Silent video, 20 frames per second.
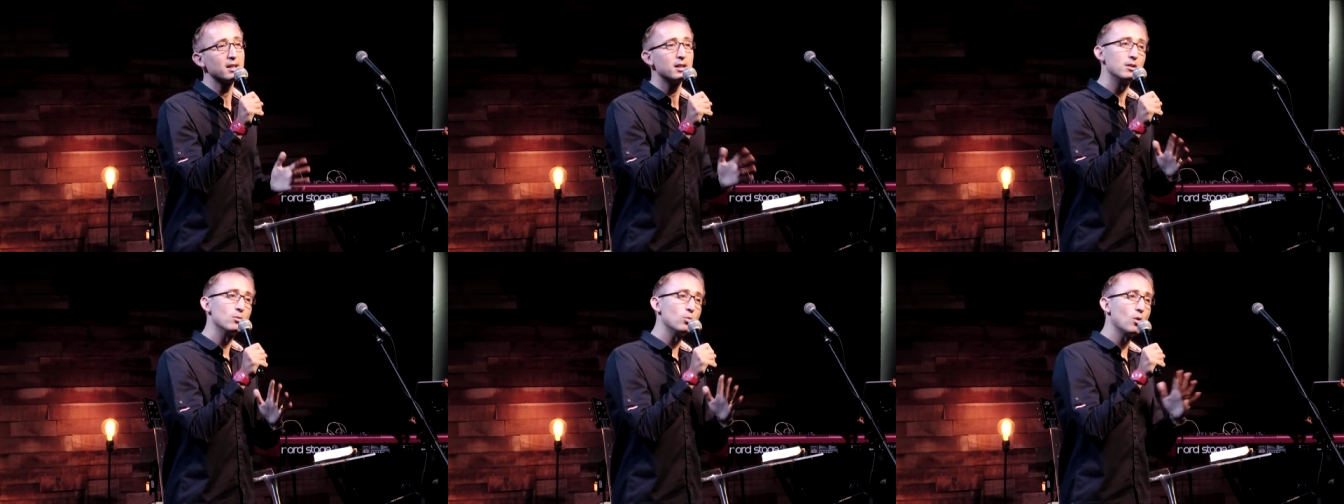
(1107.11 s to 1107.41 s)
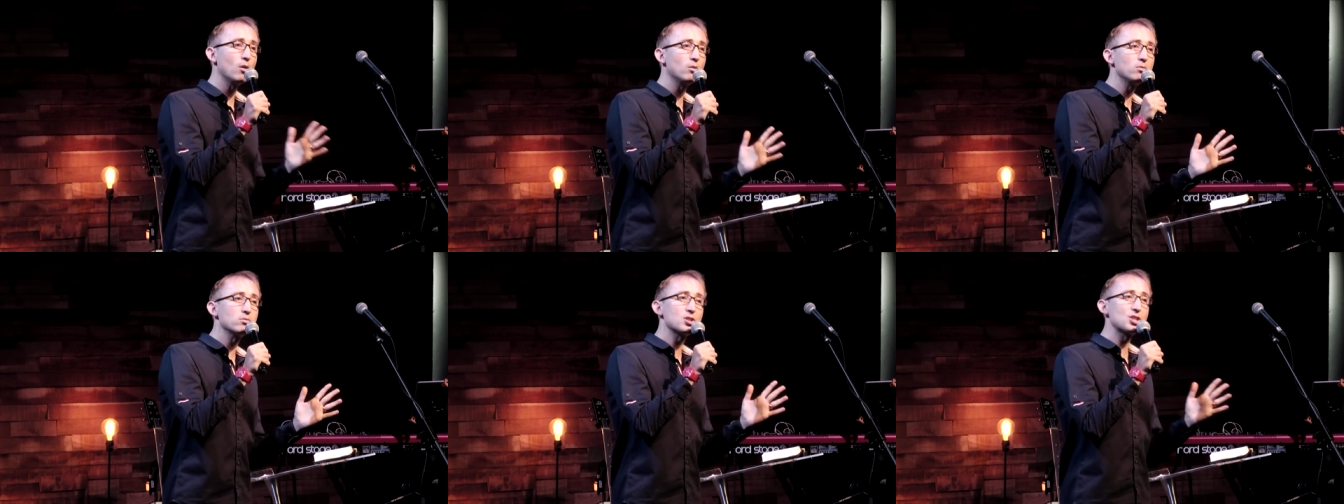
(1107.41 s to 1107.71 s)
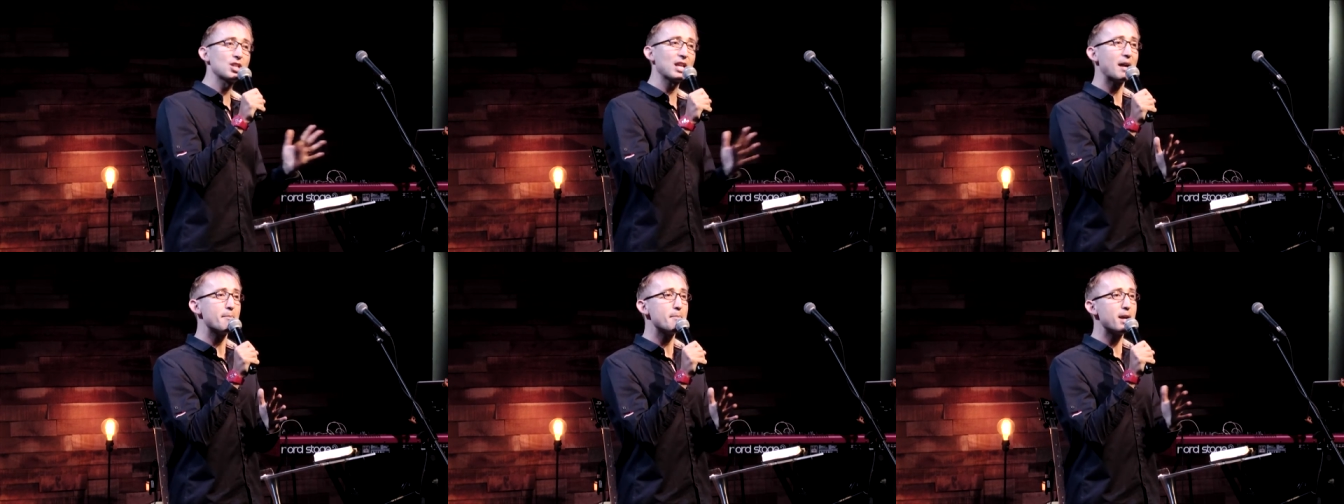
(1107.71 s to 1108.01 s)
well, shall
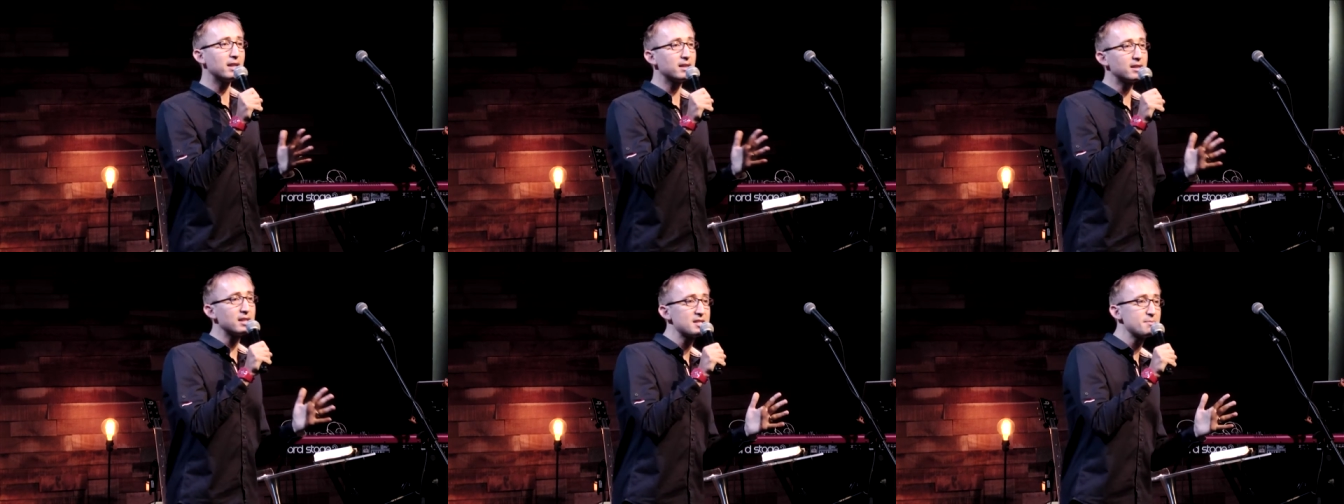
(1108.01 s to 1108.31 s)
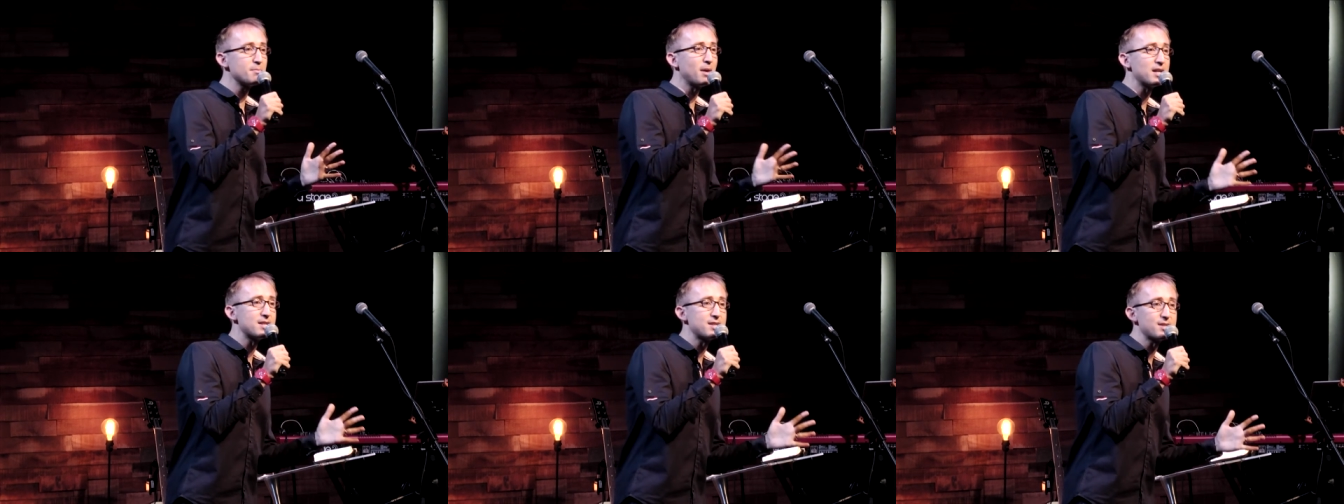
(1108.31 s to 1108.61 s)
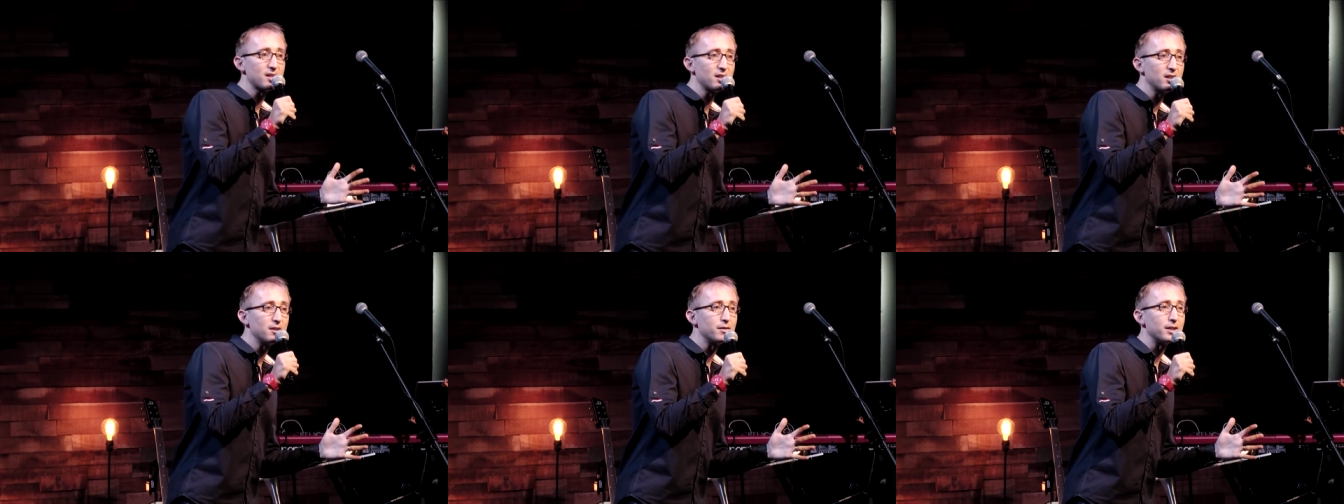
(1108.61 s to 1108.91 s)
I make this my
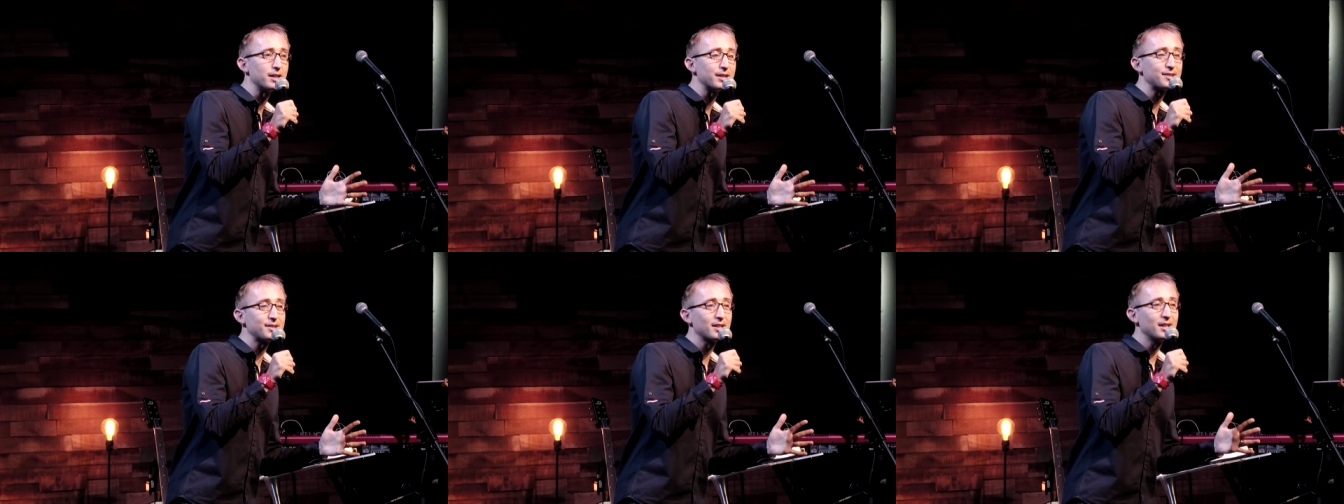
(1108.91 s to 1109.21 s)
service?